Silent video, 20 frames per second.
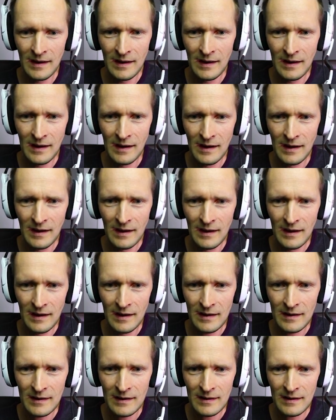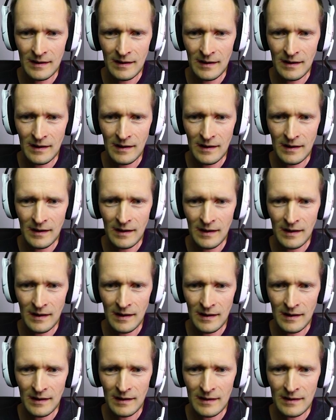
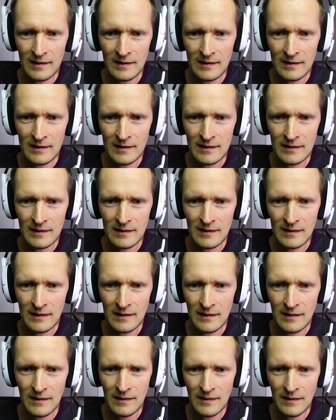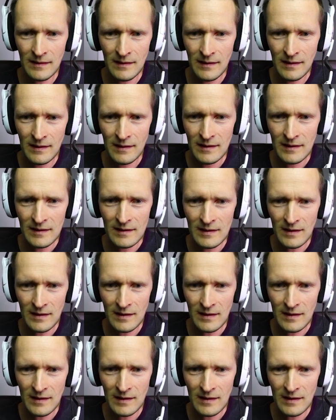[no speech]